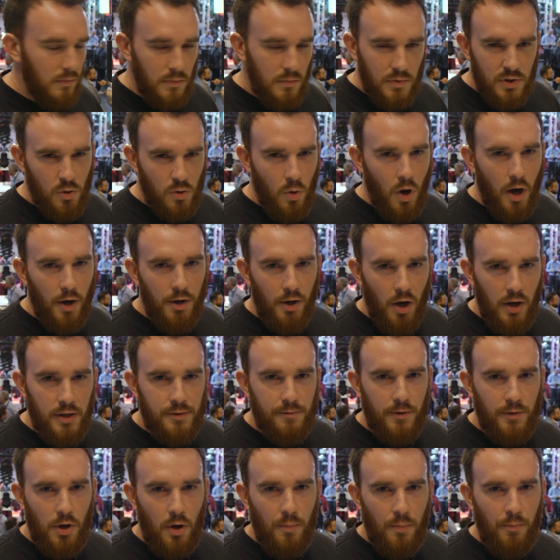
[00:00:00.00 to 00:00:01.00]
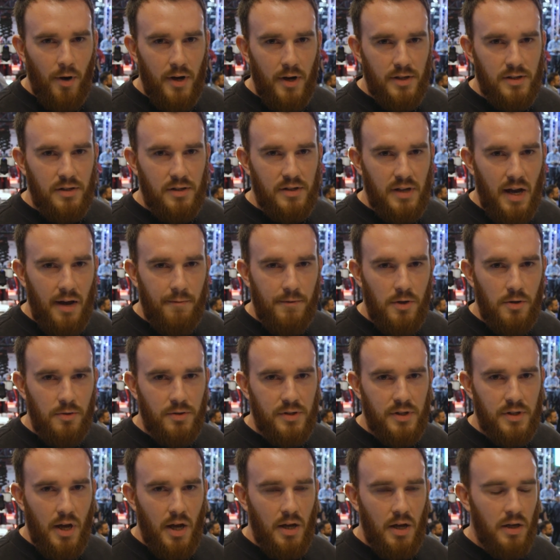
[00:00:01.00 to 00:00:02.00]
It's quite nice for the operator to have
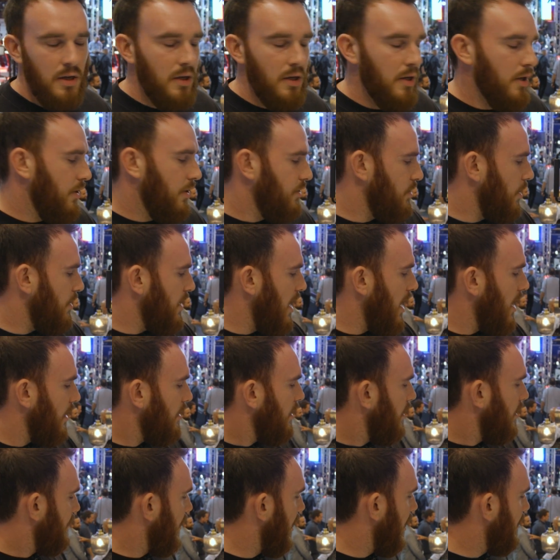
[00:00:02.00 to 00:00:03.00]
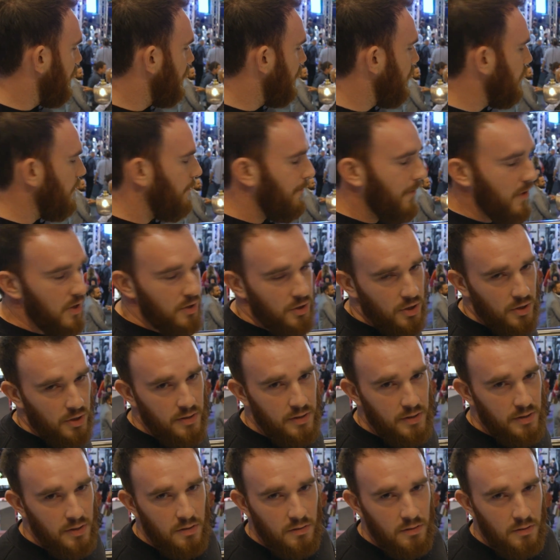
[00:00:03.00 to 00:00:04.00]
use there. So yeah, they're the new
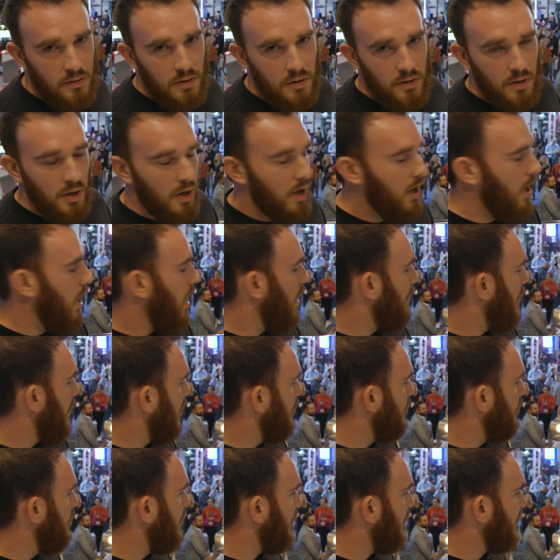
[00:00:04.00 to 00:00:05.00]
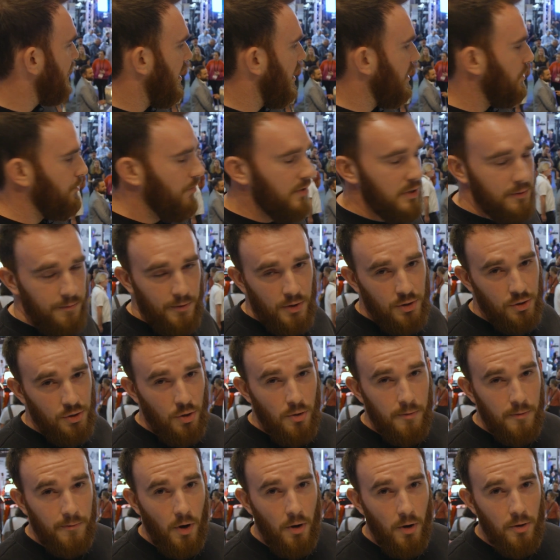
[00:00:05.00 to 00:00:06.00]
features and new accessories for the
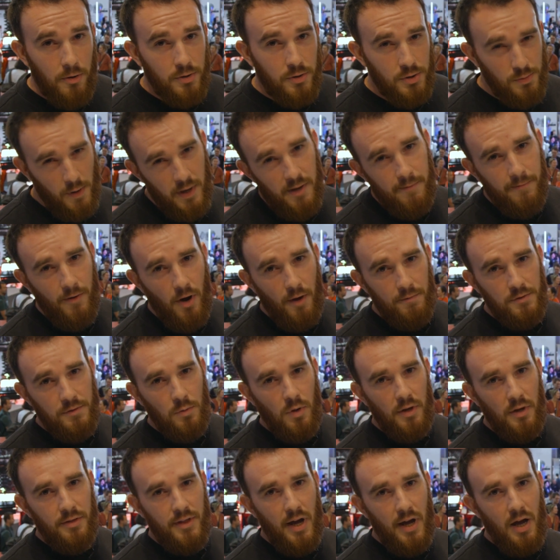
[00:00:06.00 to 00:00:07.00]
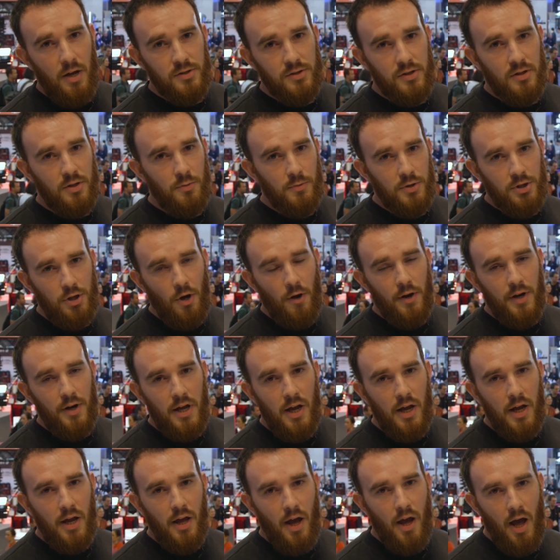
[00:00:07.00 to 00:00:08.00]
Duvo 25-1000 that were shown
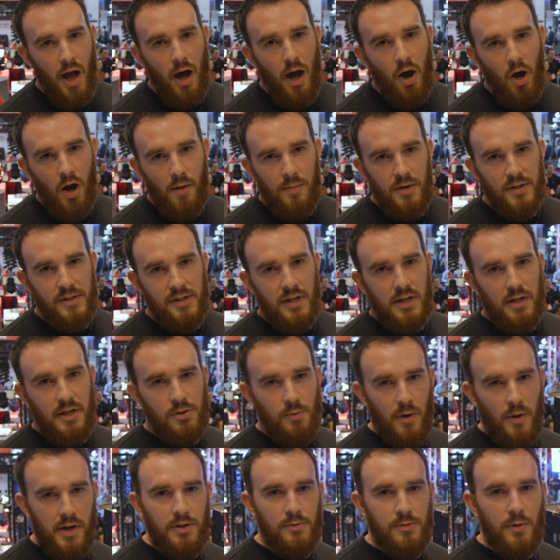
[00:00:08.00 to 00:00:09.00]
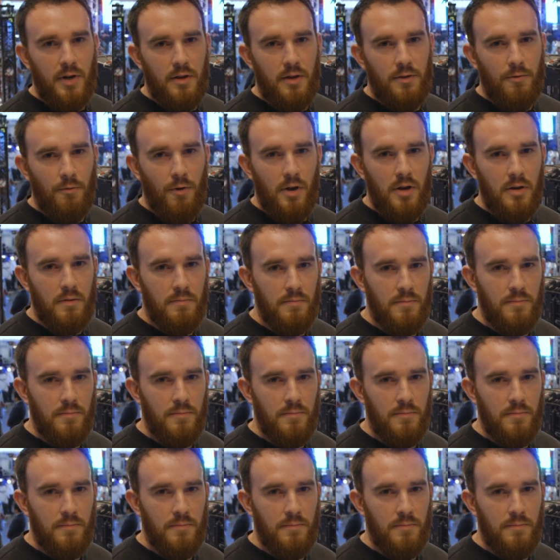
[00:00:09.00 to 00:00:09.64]
here at IBC 2023.